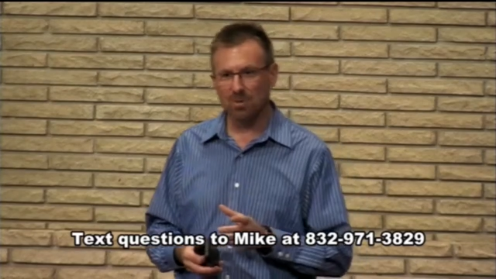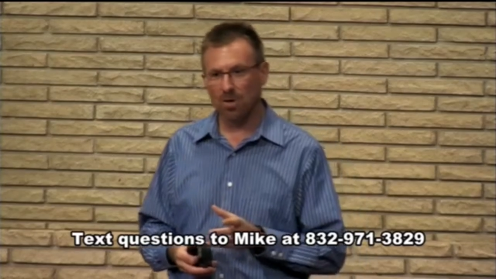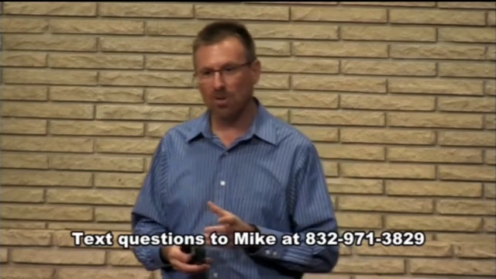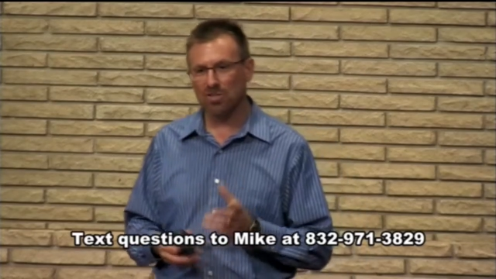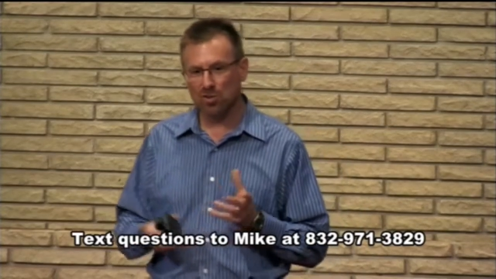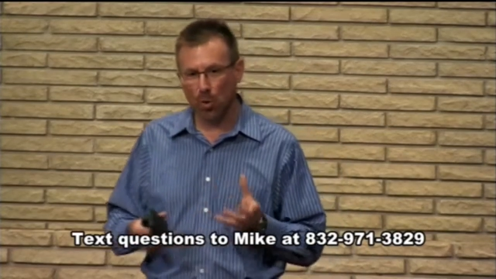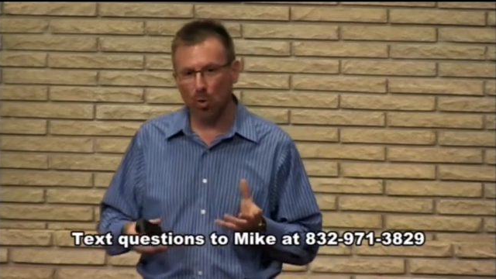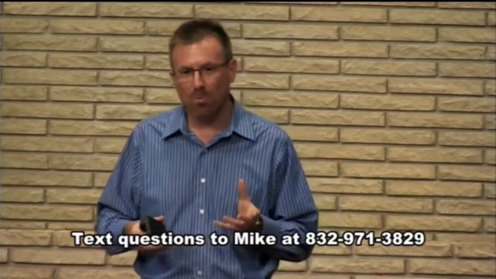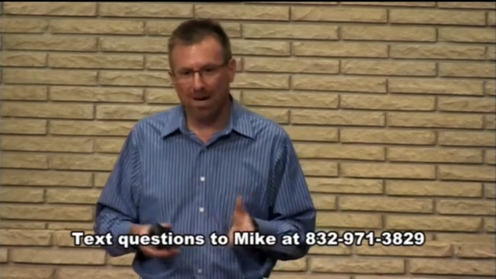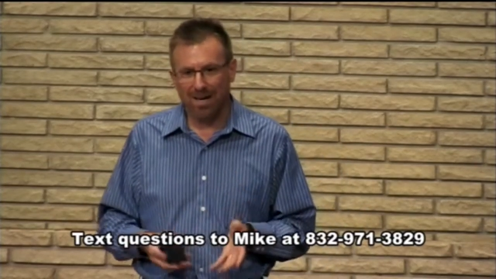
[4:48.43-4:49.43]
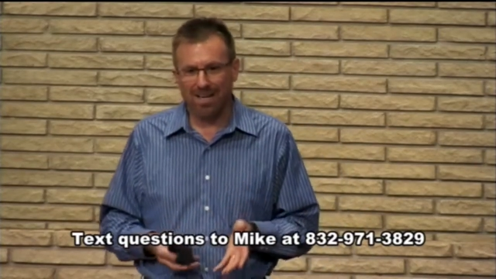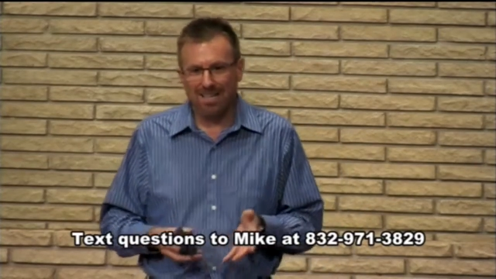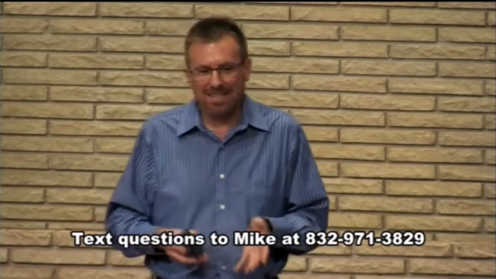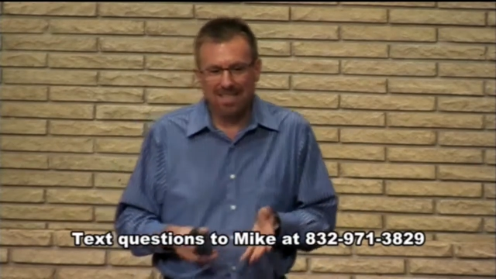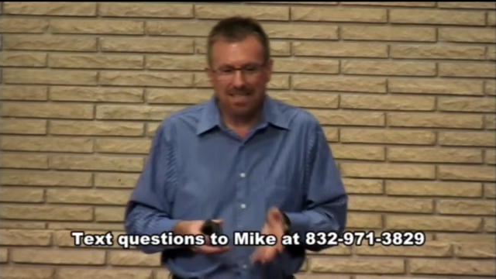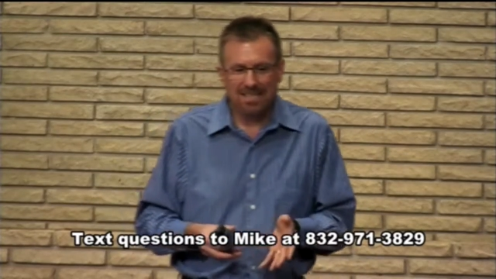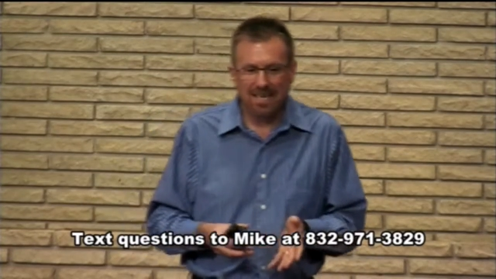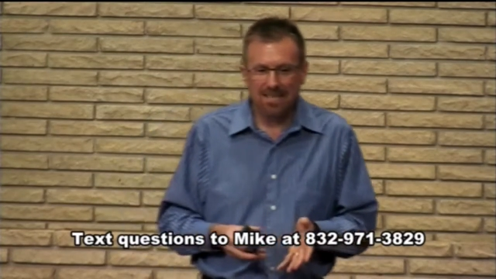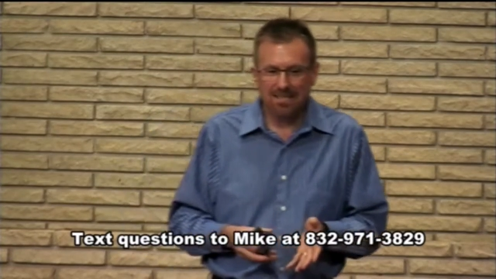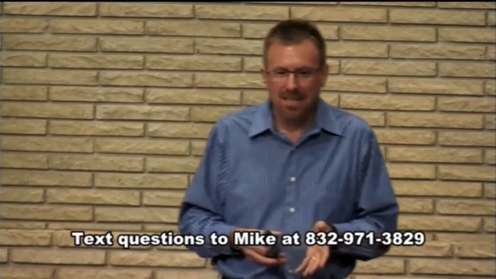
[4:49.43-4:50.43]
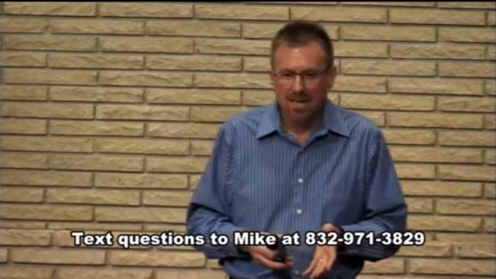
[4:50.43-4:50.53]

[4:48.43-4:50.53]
We call it soul mining, because in a sense,